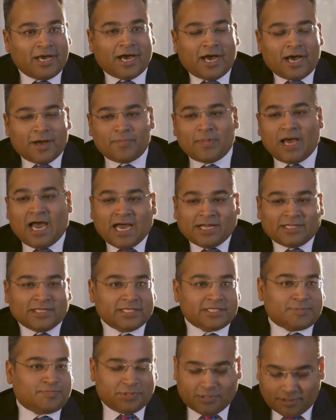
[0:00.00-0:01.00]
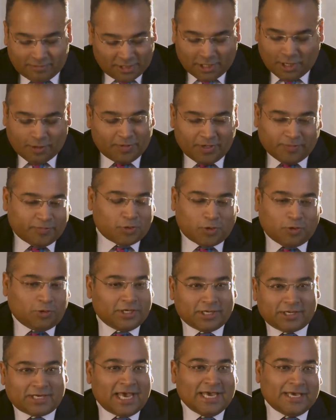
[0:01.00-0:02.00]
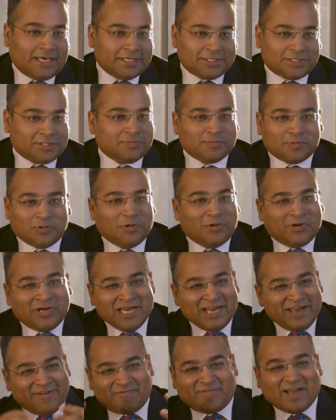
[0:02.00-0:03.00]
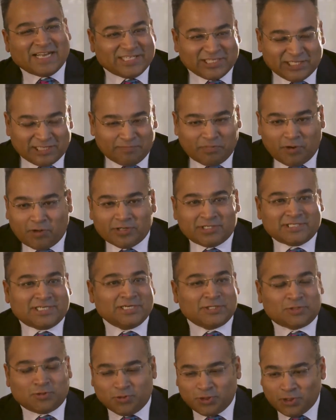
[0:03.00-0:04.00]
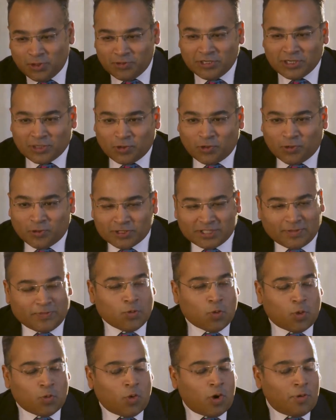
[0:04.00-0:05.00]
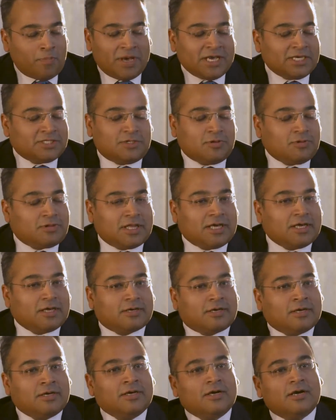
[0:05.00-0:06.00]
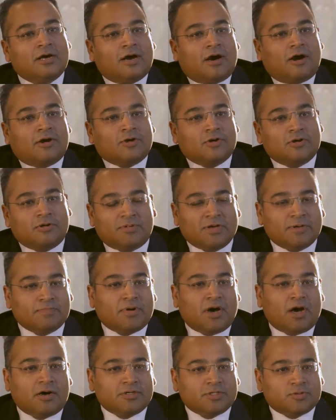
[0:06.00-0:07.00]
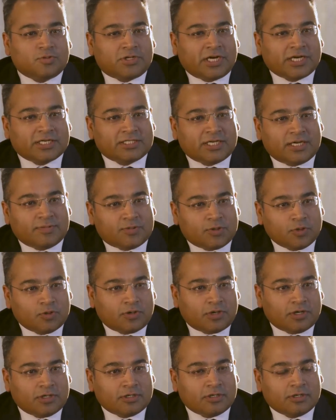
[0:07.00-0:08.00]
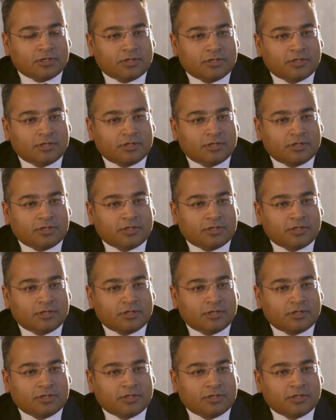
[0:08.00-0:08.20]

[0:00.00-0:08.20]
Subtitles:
And it's been, people call it cakeism or fantasy politics or unicorns. I mean, what makes you think our European partners would accept your idea?